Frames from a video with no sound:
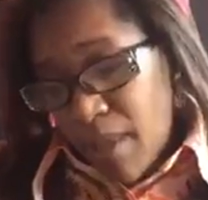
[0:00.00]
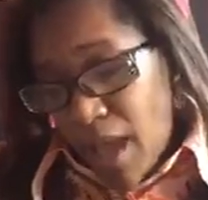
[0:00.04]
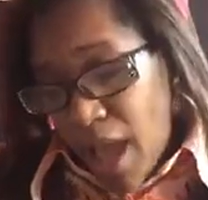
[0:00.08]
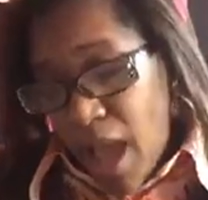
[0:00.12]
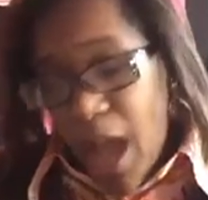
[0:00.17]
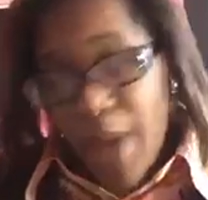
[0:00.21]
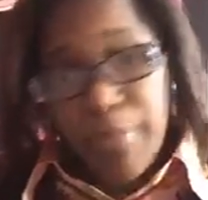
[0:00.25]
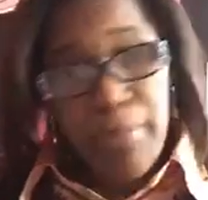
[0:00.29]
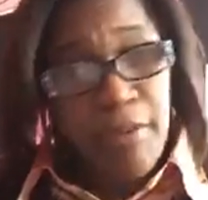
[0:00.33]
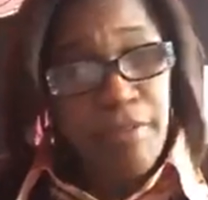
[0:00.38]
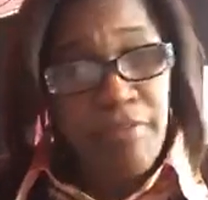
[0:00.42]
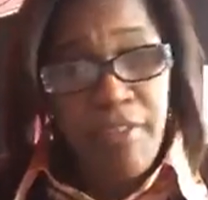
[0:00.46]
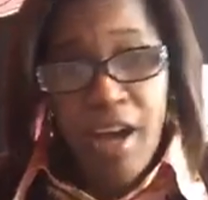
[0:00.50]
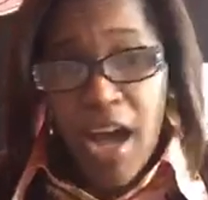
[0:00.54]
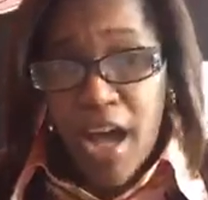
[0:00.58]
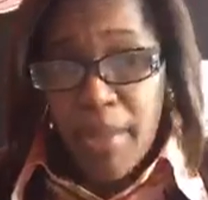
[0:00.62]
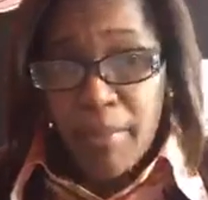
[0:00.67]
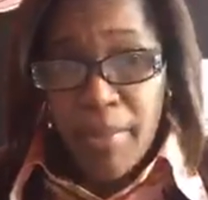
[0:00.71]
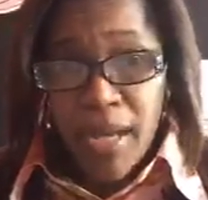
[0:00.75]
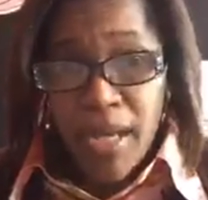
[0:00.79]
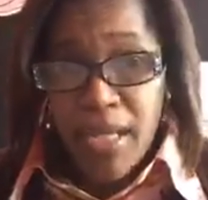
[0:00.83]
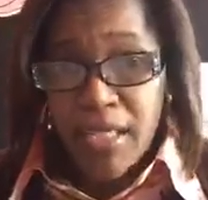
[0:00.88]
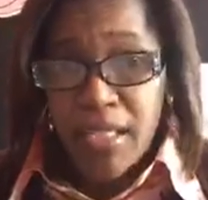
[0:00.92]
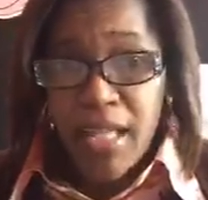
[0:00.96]
I provide
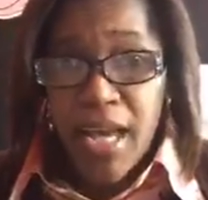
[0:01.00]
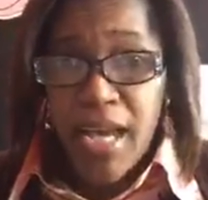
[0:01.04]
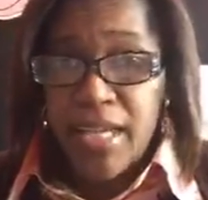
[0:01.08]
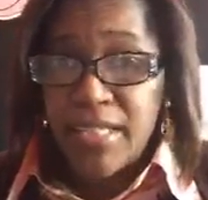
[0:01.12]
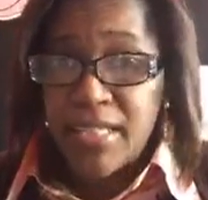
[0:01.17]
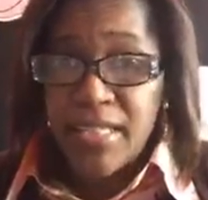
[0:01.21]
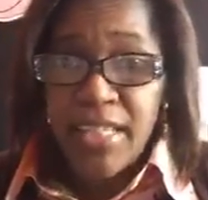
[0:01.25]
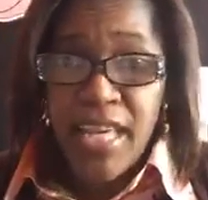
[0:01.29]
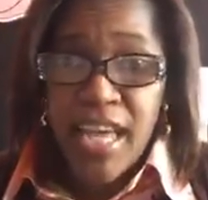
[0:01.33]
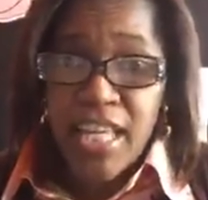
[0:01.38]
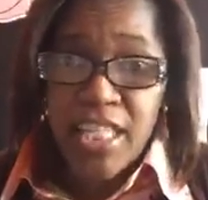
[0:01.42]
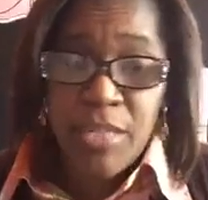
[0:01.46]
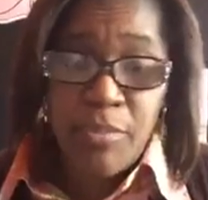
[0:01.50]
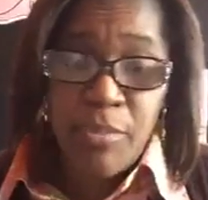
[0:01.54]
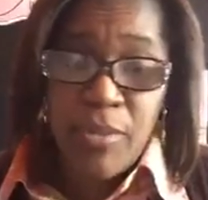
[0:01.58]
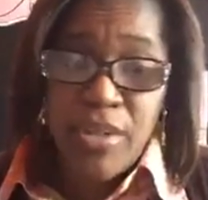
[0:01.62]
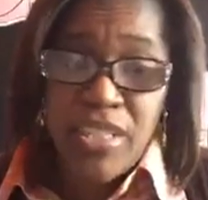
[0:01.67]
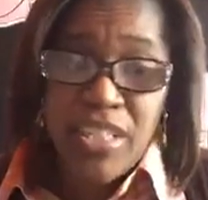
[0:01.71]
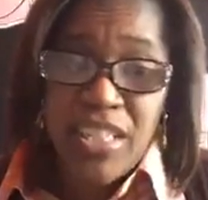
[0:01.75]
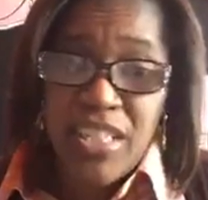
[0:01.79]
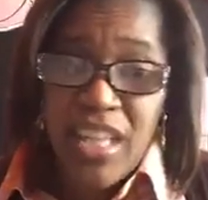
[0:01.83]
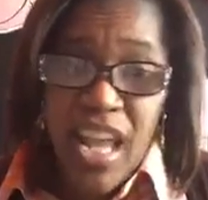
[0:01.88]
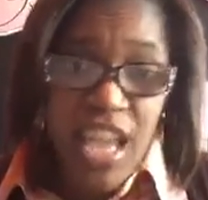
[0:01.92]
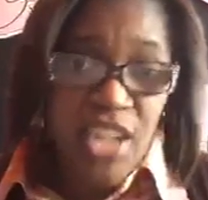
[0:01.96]
my clients guest
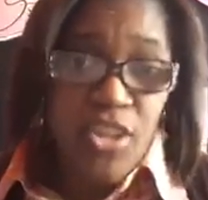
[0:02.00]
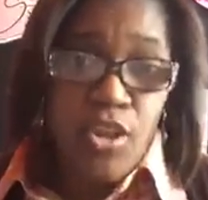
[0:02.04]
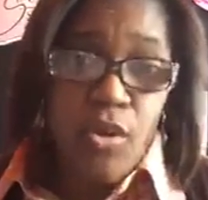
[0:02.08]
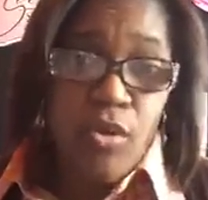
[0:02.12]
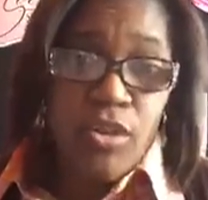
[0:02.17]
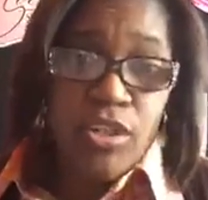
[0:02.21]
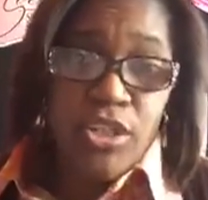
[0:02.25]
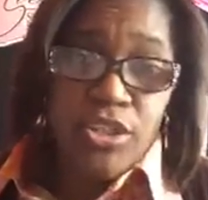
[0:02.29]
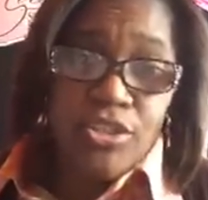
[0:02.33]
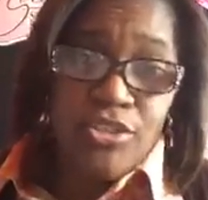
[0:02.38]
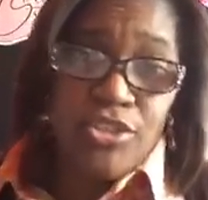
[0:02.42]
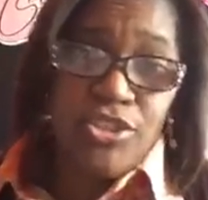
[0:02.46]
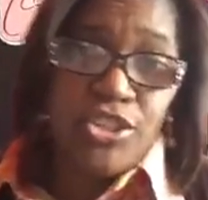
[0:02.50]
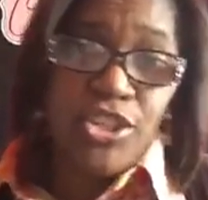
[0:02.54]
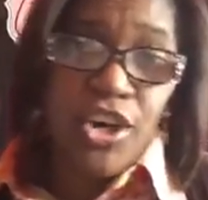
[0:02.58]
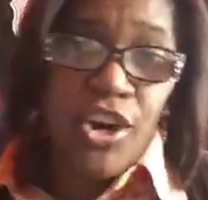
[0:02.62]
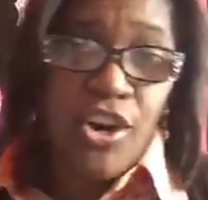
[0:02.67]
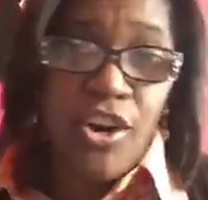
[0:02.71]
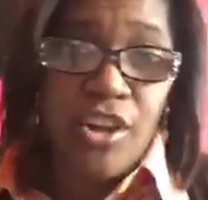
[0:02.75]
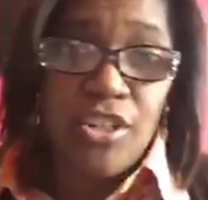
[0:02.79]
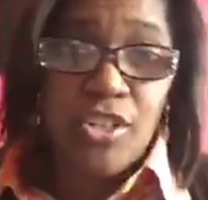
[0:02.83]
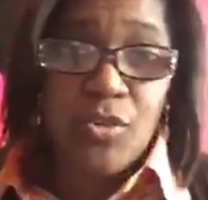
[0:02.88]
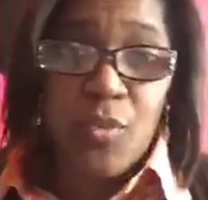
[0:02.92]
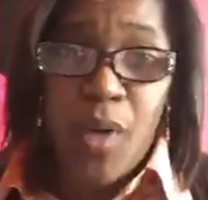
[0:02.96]
printing at no additional
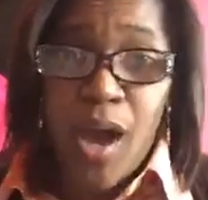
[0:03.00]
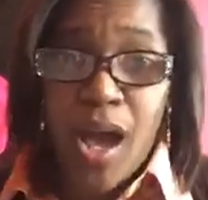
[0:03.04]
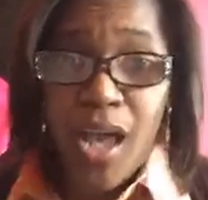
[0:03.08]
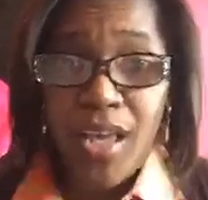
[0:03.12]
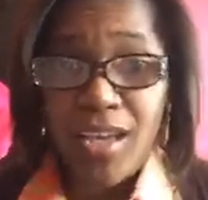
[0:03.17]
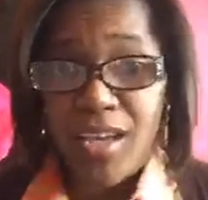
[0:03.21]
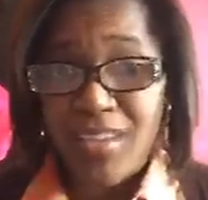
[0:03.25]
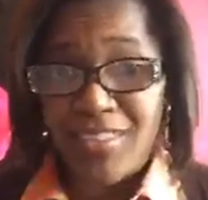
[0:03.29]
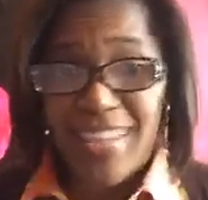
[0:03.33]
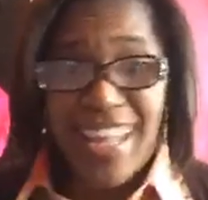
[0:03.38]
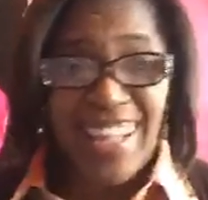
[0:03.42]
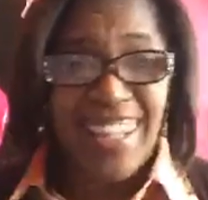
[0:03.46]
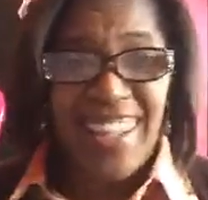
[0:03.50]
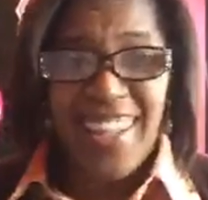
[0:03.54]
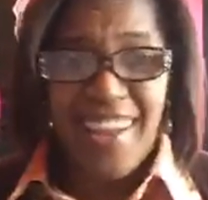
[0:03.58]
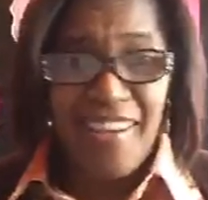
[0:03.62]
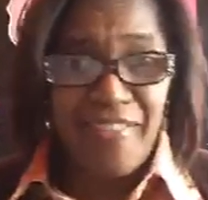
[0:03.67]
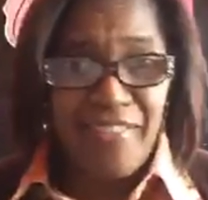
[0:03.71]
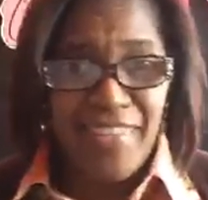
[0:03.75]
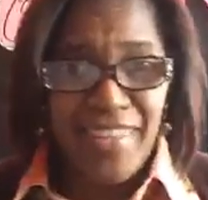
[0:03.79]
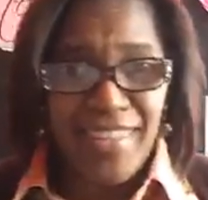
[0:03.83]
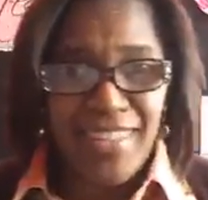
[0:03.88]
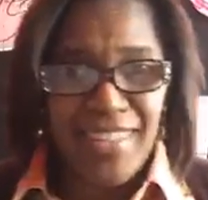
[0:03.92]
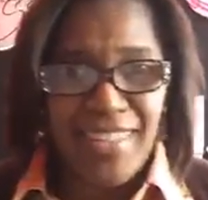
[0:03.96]
charge. Why? Because I
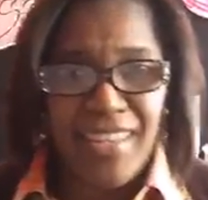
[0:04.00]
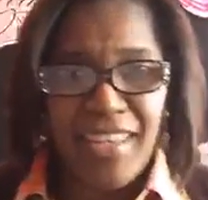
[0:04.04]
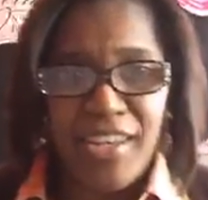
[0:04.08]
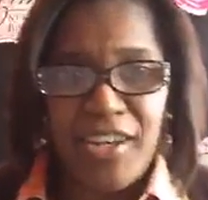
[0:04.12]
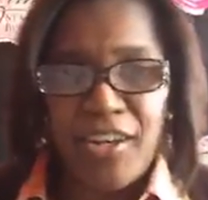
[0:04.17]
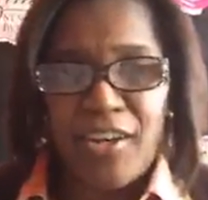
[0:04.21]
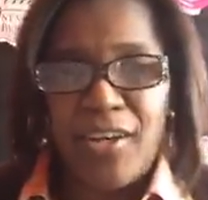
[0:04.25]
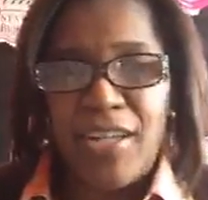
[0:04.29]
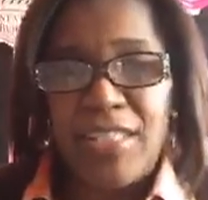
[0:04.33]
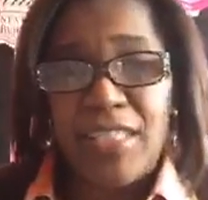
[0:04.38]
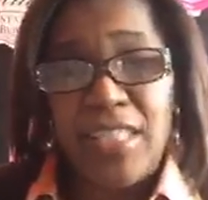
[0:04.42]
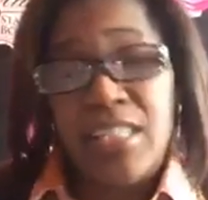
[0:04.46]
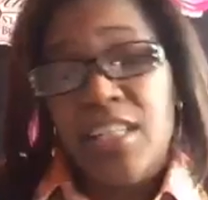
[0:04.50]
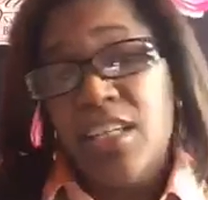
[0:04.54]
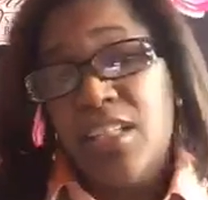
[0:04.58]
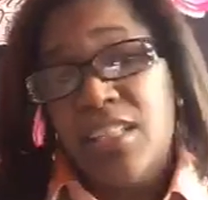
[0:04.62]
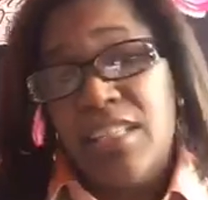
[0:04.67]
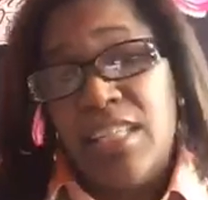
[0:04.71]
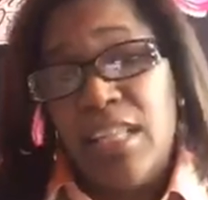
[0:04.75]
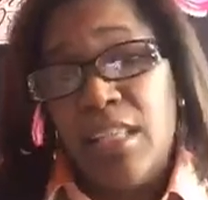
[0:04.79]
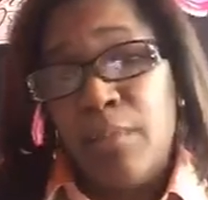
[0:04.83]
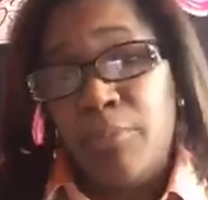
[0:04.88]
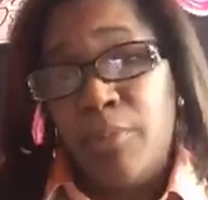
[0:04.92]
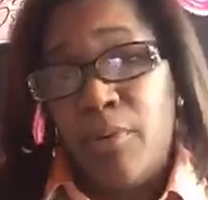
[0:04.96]
love it. And, you know, it's a good
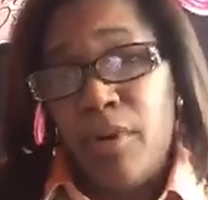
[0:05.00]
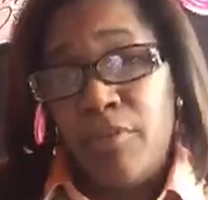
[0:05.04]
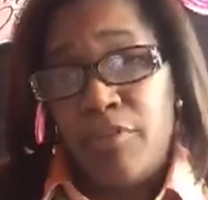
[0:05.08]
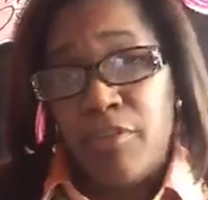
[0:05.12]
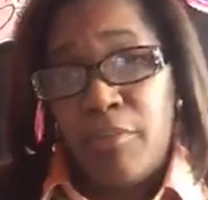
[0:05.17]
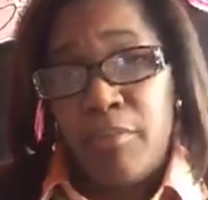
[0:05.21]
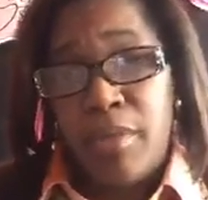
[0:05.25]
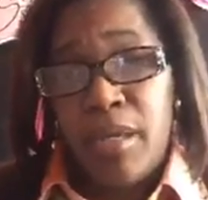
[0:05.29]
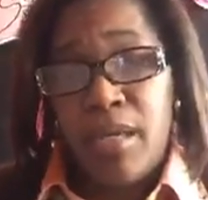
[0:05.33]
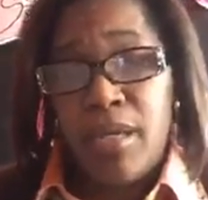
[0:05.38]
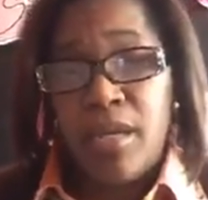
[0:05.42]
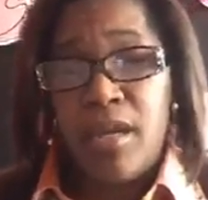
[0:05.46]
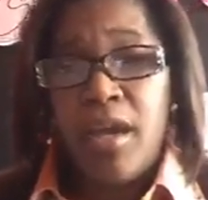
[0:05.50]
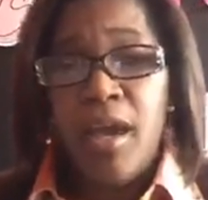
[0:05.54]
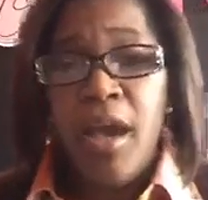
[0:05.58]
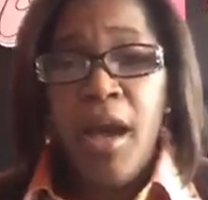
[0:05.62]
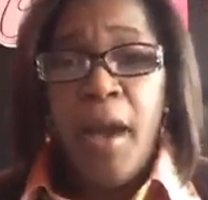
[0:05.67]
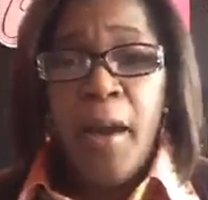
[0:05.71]
selling point for me.